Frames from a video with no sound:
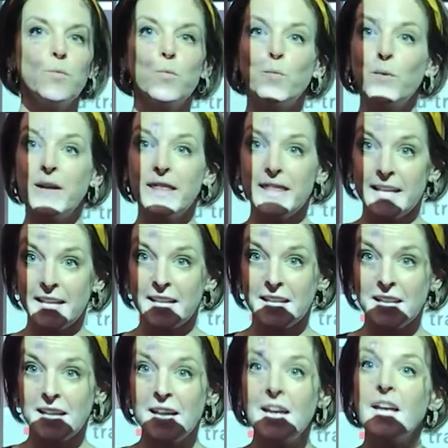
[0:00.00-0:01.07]

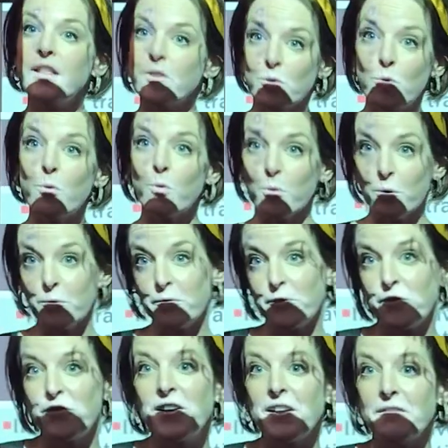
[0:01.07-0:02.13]
within the coral
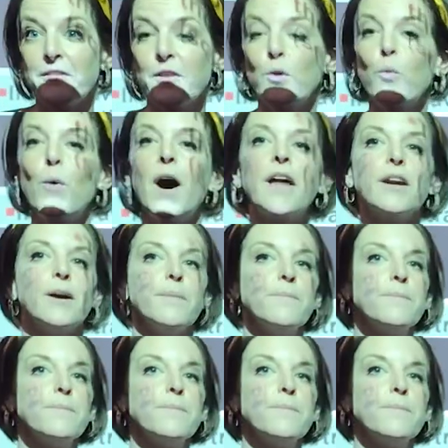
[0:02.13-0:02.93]
reef in the water.